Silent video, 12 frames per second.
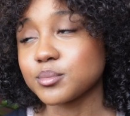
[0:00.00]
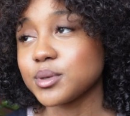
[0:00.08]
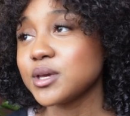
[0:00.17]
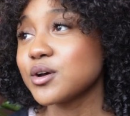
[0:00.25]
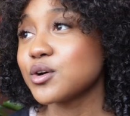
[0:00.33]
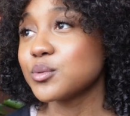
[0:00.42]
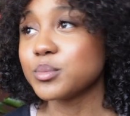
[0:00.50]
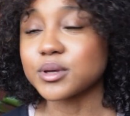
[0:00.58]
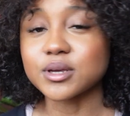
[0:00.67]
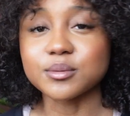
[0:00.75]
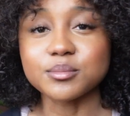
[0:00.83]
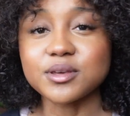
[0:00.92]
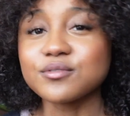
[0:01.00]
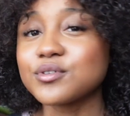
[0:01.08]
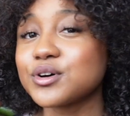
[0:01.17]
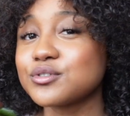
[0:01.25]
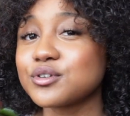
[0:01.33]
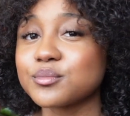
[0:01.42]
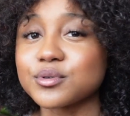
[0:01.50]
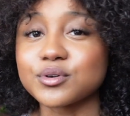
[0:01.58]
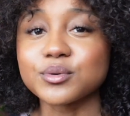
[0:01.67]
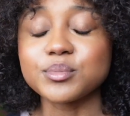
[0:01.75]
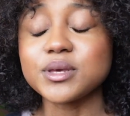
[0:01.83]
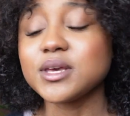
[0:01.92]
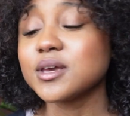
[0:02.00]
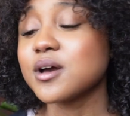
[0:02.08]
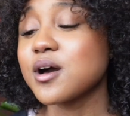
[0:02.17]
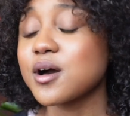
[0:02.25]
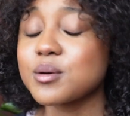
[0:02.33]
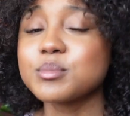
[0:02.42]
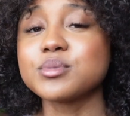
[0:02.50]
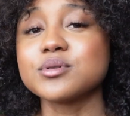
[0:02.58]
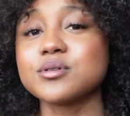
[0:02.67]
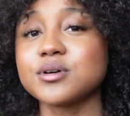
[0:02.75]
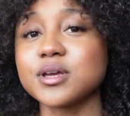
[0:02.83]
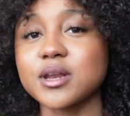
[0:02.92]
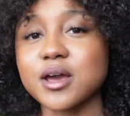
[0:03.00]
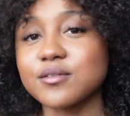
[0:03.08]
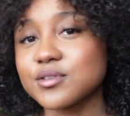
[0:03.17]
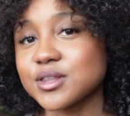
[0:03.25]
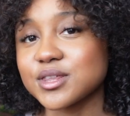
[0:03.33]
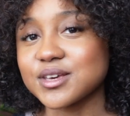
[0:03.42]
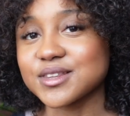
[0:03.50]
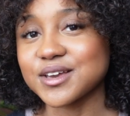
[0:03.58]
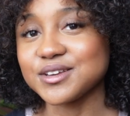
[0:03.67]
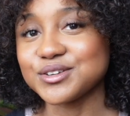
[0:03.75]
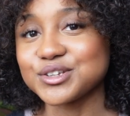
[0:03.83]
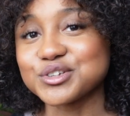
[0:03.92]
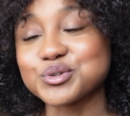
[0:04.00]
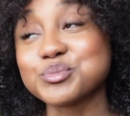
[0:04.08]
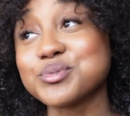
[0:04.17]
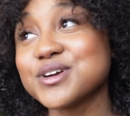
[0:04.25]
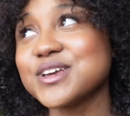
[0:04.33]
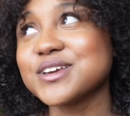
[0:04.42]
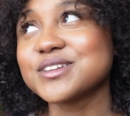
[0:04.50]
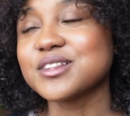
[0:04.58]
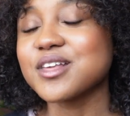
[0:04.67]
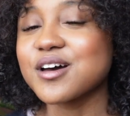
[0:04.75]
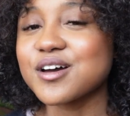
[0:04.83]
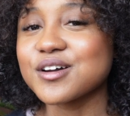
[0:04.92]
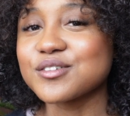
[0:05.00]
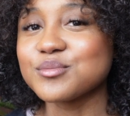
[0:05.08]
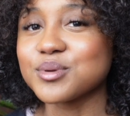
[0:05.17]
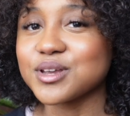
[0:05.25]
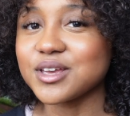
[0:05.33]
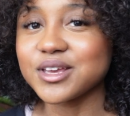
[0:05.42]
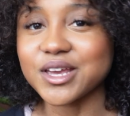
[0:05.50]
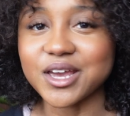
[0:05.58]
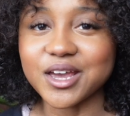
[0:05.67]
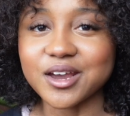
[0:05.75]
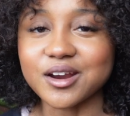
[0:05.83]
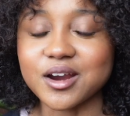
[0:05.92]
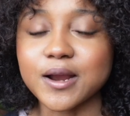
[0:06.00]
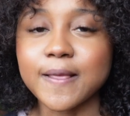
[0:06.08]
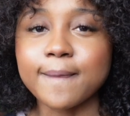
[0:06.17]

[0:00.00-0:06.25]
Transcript: Be open, be vulnerable, be humble in everything that you do. Bring in love, bring in care.